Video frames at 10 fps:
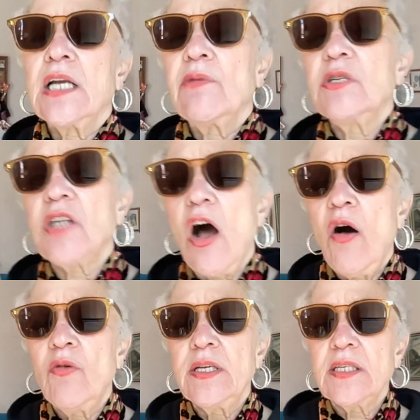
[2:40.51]
I was
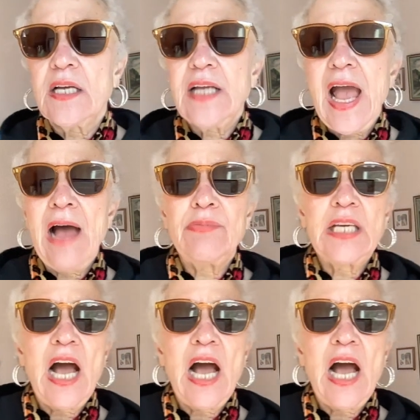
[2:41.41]
always unhappy.